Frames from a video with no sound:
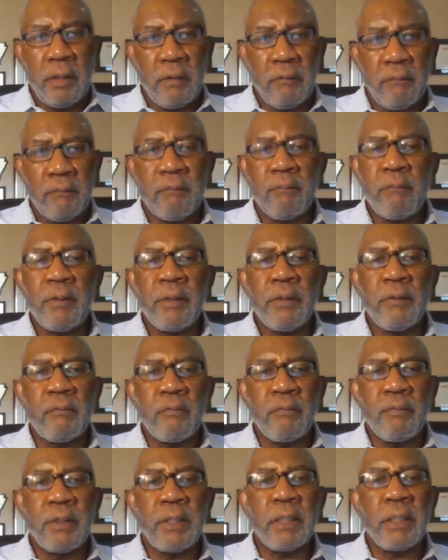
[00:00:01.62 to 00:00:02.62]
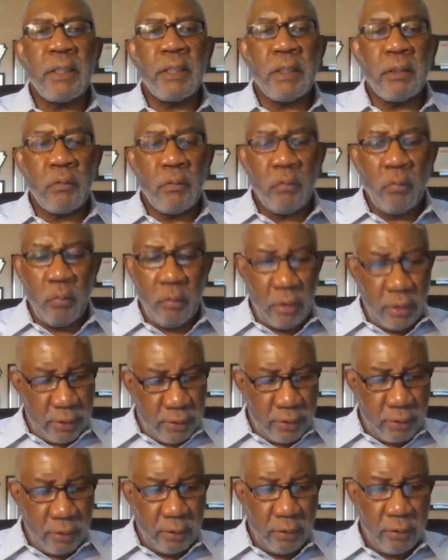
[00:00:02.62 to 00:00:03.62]
If we really
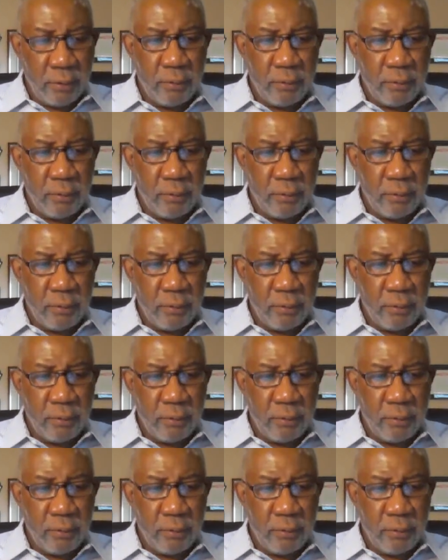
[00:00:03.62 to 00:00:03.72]
want,